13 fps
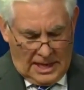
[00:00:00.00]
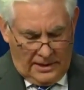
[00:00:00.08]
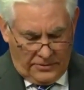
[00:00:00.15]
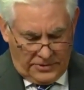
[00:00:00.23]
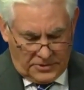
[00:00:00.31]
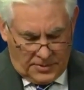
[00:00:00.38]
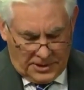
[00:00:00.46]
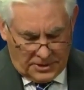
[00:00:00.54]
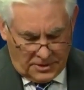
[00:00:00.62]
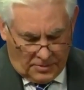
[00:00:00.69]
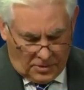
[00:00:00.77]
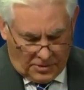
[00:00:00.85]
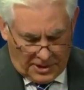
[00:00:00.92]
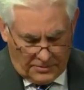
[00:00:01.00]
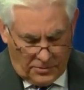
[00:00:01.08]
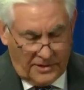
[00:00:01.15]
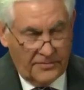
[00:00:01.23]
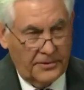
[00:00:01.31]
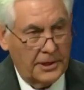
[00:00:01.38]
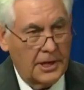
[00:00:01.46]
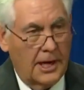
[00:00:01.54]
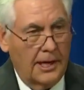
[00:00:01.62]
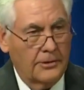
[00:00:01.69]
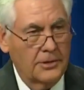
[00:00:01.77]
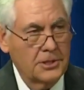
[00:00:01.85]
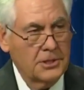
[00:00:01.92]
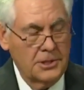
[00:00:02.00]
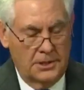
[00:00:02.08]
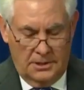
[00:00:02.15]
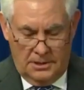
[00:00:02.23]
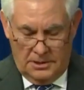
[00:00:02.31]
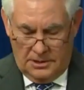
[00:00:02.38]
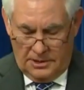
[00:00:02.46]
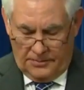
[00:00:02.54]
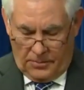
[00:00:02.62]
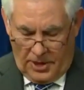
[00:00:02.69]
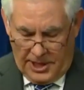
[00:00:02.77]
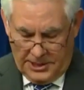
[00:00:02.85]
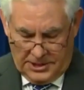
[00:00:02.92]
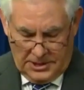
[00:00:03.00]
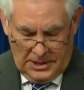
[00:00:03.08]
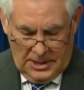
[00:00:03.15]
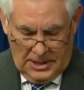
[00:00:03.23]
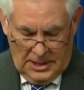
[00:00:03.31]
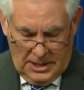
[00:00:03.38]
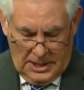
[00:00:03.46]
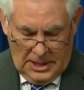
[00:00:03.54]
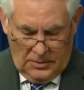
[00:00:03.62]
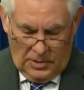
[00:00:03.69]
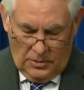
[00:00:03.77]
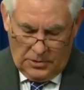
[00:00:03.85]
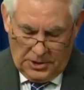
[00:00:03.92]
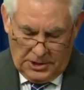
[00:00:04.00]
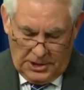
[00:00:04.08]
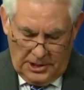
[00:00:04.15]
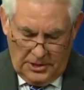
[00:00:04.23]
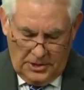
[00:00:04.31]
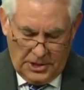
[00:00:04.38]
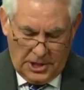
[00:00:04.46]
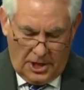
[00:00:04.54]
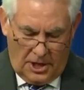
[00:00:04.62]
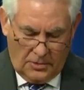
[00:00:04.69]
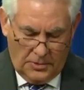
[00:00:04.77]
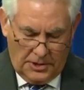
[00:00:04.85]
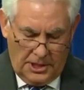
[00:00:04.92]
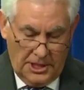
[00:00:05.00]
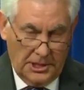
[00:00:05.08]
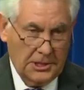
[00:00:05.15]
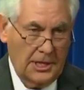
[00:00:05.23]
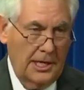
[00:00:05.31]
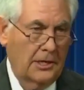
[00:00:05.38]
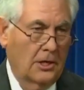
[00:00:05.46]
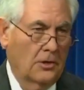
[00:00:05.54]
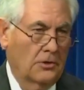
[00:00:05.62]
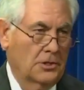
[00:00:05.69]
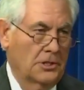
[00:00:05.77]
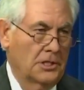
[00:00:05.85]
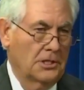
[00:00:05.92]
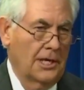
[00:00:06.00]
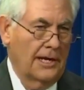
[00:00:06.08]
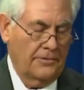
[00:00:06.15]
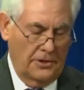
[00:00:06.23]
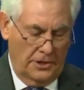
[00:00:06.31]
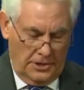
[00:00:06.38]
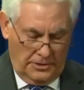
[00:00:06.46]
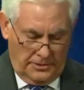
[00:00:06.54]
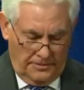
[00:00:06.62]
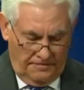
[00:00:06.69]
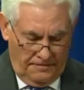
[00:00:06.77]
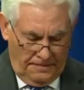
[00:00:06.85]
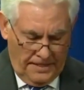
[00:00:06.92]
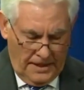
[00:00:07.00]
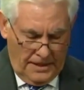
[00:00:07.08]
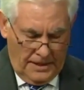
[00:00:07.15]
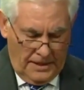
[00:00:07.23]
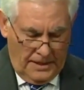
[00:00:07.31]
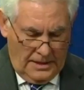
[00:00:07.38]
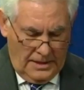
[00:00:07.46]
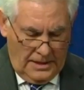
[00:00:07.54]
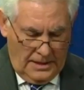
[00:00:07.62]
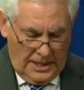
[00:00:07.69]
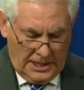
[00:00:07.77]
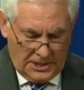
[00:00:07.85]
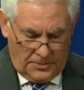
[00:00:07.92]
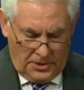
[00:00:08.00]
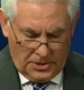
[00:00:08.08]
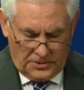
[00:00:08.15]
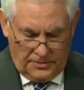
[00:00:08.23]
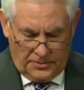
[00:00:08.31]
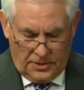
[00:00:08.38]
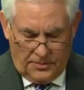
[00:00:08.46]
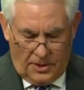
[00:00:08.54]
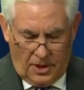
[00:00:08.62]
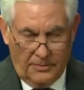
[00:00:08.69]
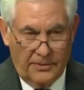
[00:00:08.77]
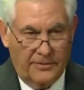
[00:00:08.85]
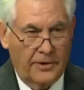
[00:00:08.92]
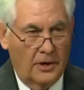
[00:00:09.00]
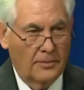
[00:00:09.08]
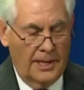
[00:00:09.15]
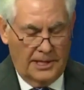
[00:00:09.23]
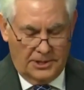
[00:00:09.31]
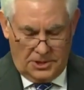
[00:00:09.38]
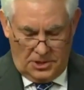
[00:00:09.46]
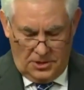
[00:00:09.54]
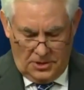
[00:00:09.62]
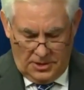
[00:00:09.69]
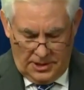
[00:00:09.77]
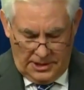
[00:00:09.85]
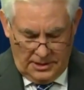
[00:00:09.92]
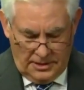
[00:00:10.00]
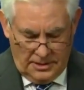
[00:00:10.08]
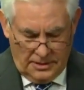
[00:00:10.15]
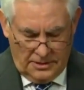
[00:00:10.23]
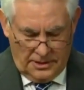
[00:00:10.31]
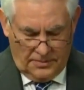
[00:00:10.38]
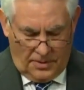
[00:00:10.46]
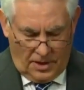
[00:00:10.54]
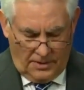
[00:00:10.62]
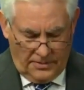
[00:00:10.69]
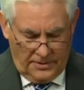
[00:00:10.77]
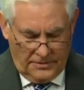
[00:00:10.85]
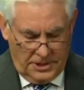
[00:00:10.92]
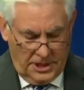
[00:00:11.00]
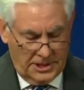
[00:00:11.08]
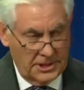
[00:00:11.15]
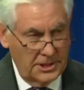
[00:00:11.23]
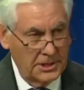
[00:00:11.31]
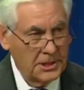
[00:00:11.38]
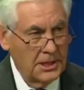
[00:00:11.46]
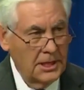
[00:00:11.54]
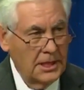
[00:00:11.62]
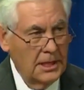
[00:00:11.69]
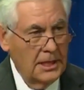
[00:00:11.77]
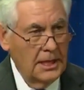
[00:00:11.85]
Now, we've spent the morning briefing the Congress, the press, and we will continue to talk with key stakeholders this afternoon. Experts from the Department of Homeland Security, the Department of Justice,